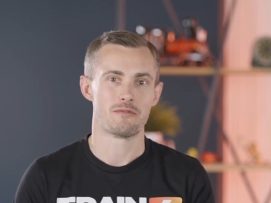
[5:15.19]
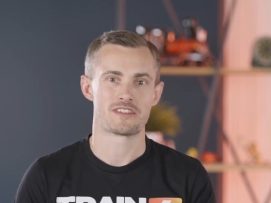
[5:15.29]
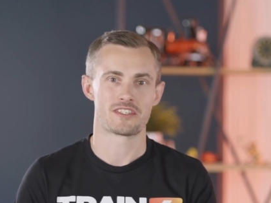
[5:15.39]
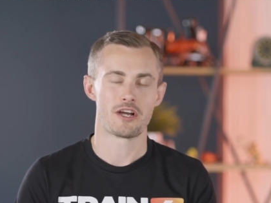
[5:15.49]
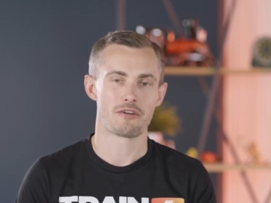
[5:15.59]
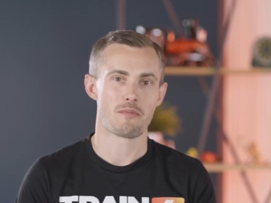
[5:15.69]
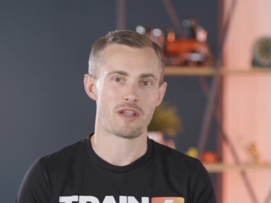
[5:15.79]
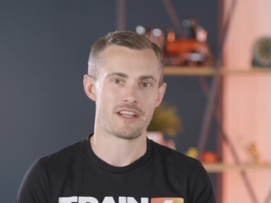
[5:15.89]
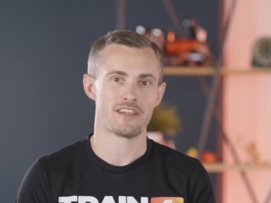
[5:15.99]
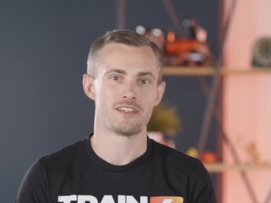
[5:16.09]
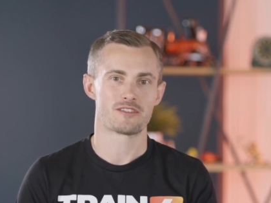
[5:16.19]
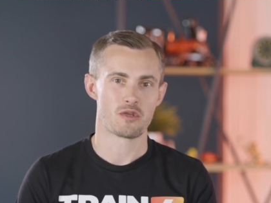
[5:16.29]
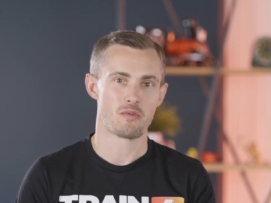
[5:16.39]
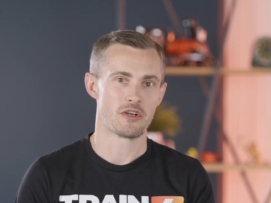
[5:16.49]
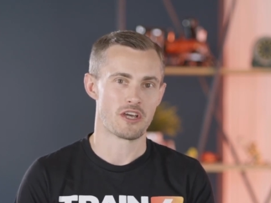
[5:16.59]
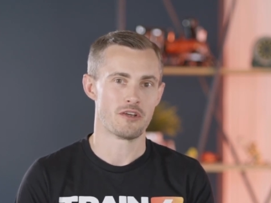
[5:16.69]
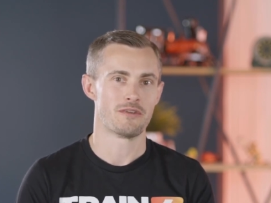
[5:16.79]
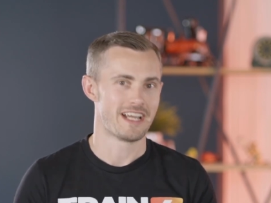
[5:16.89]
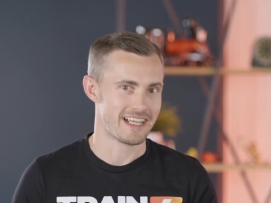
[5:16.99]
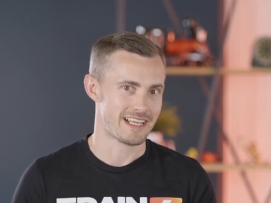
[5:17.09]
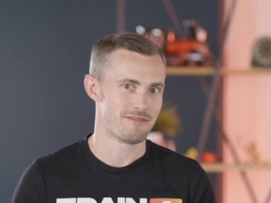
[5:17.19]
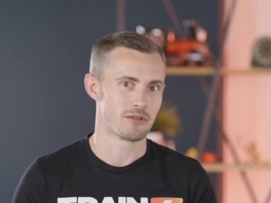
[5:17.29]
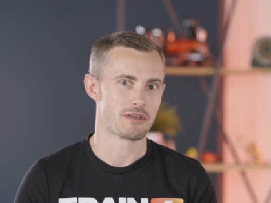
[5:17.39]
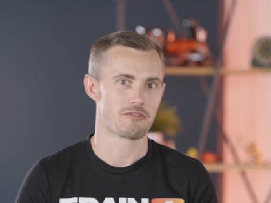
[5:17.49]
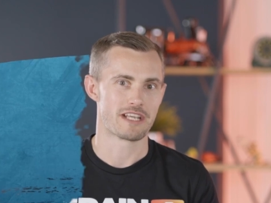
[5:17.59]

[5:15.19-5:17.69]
with Scenario Planner 2.0, again very